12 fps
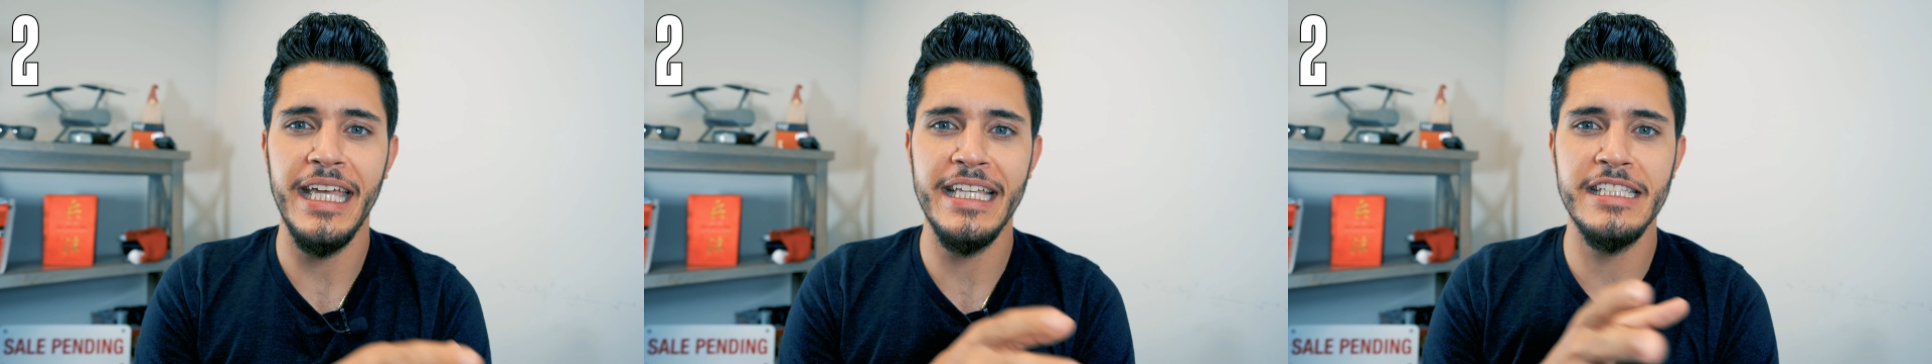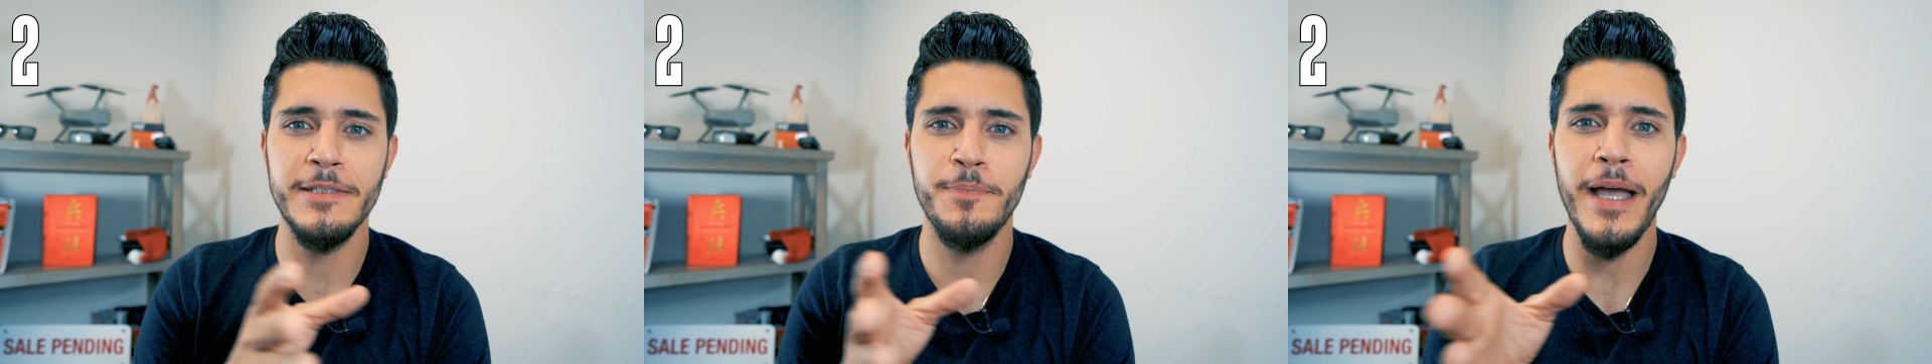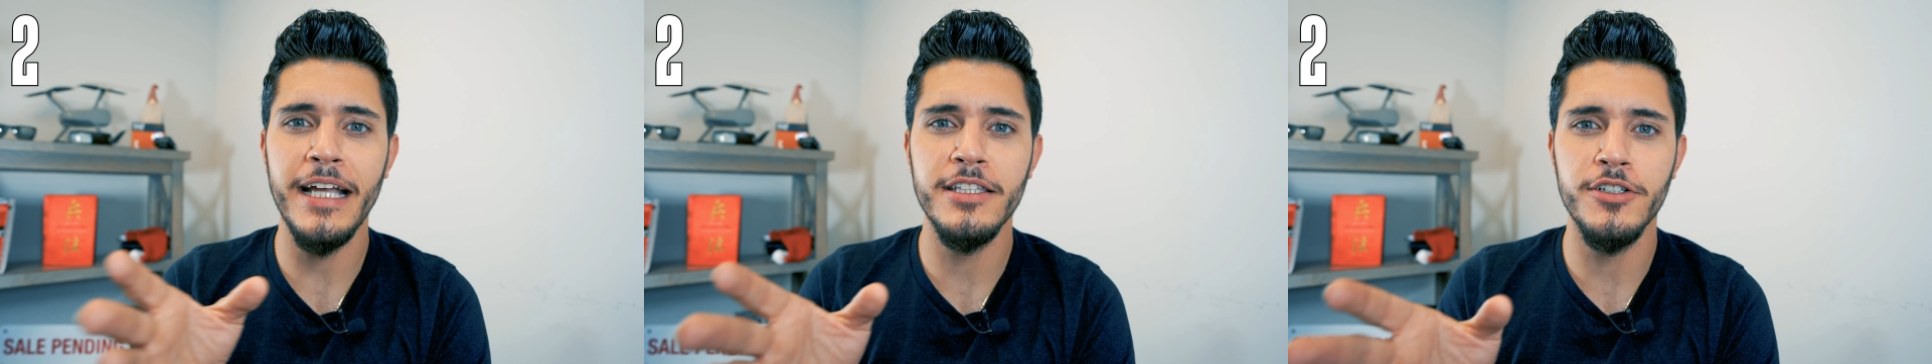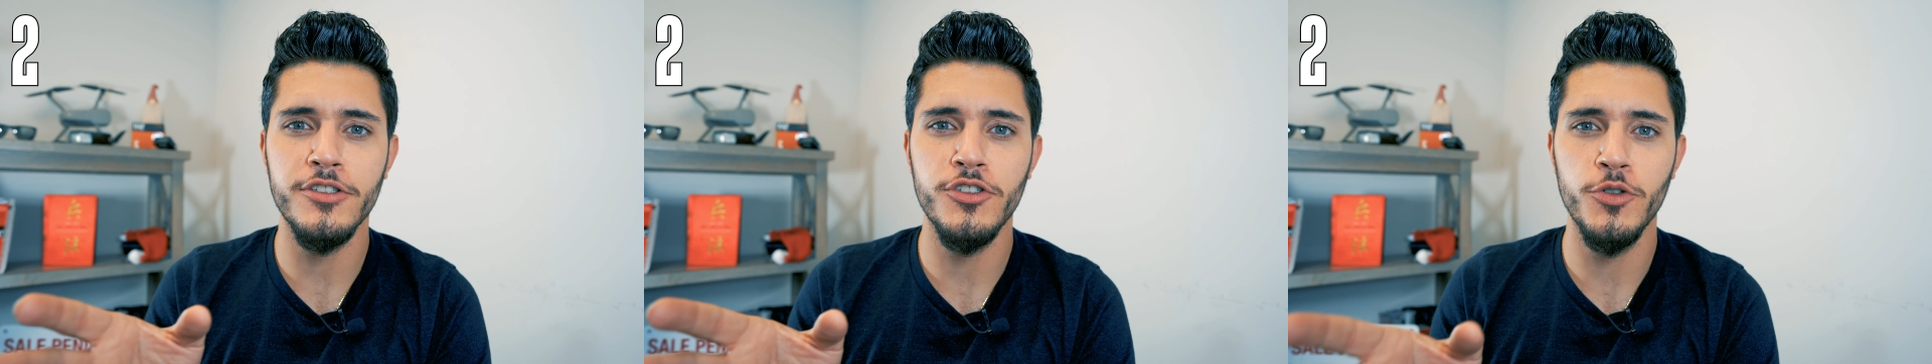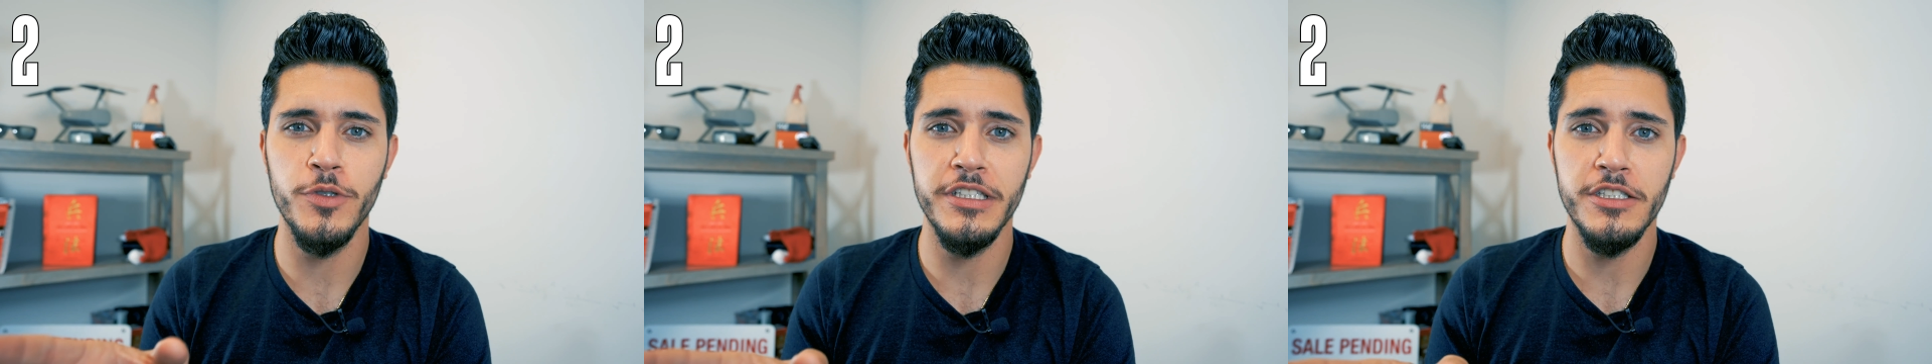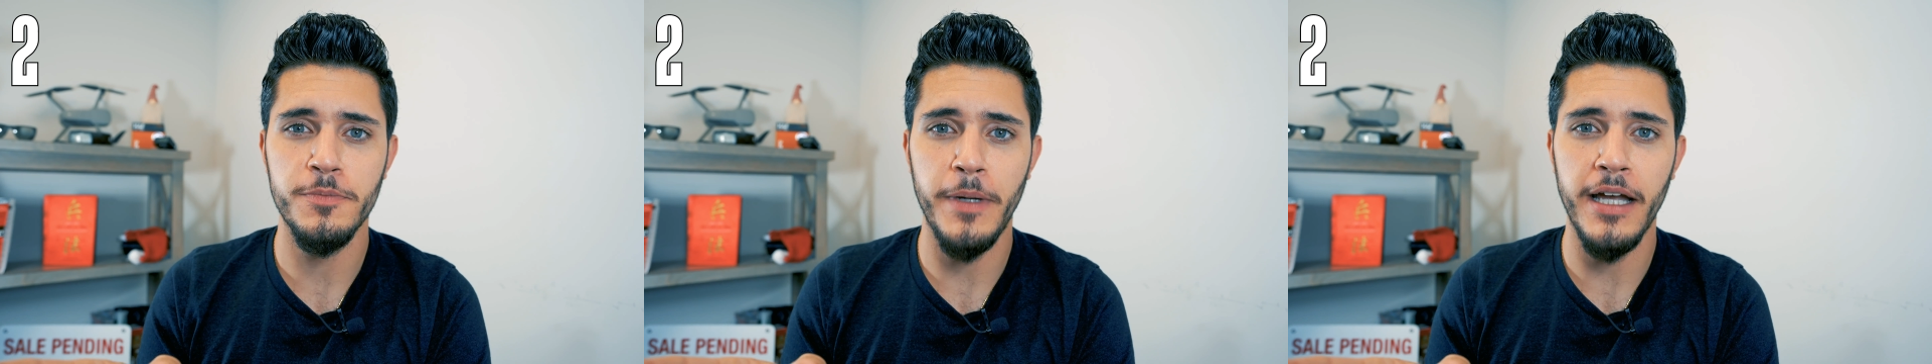inspector to
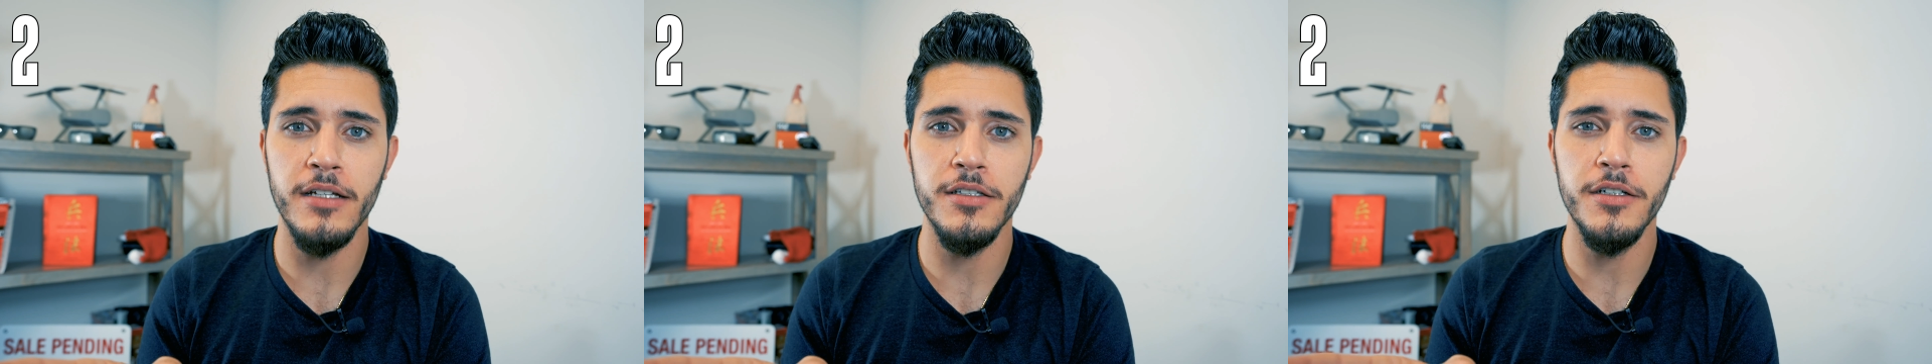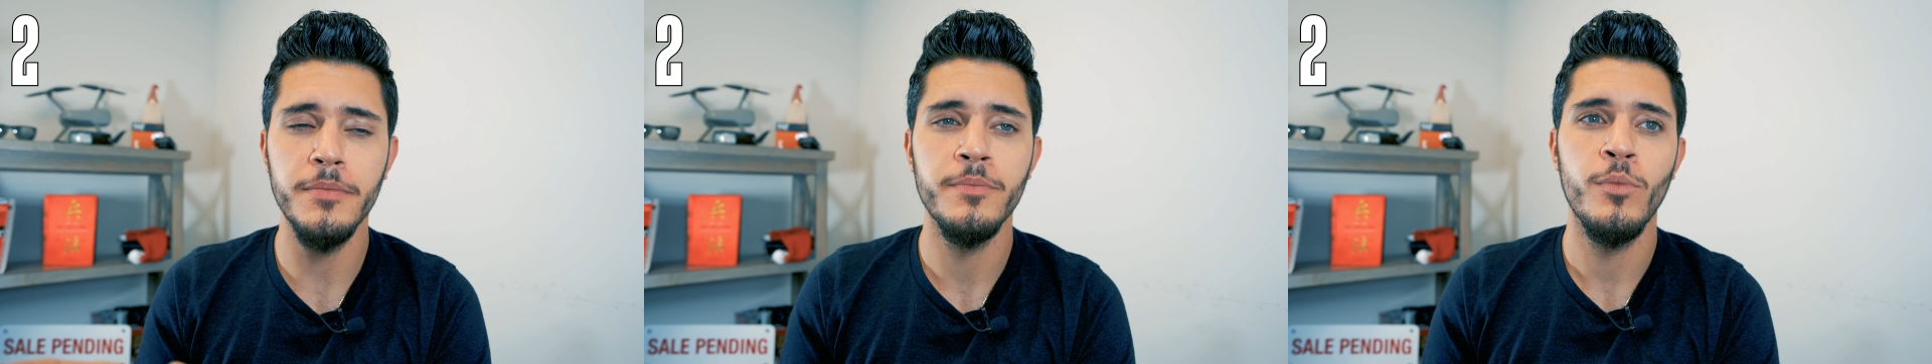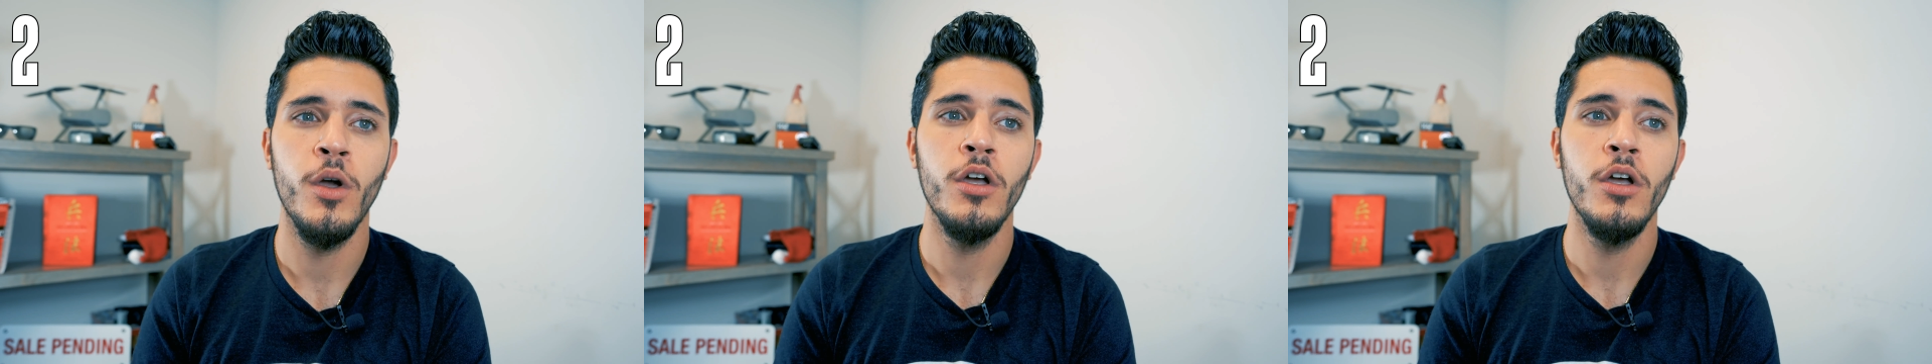inspector,